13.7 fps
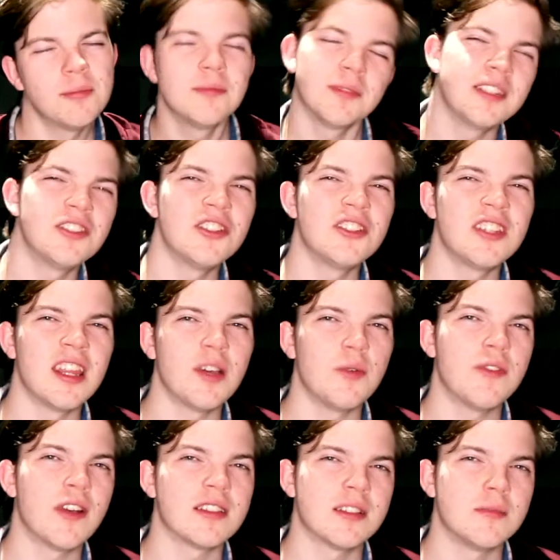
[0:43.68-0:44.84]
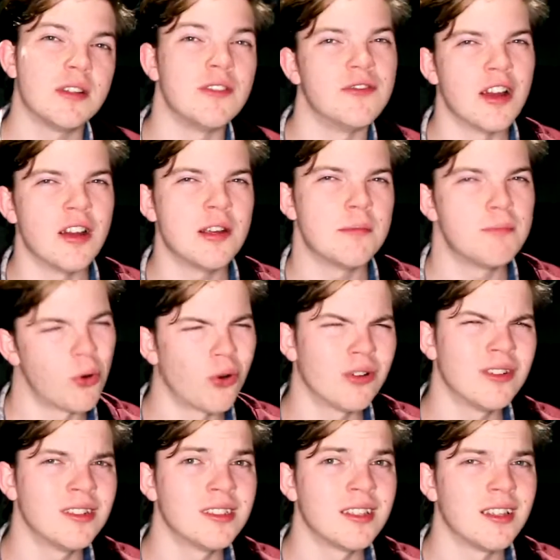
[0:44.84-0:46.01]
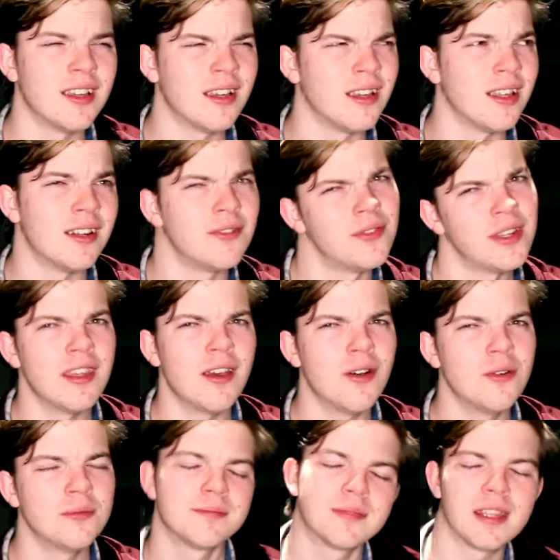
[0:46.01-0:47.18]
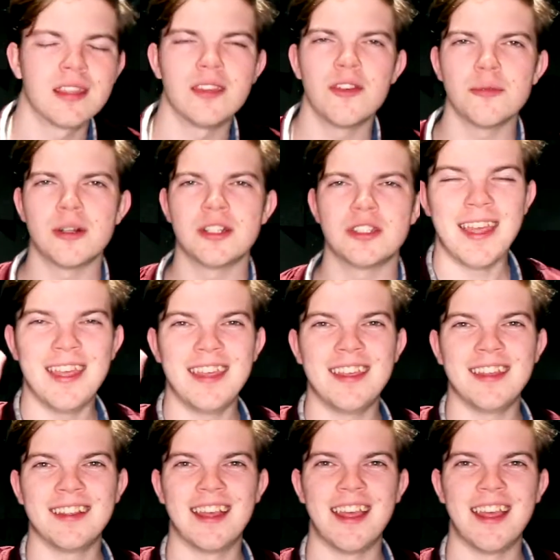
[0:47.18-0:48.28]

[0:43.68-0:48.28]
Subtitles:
let's just say that we've got somebody very important in a video. Thank you very much. Hey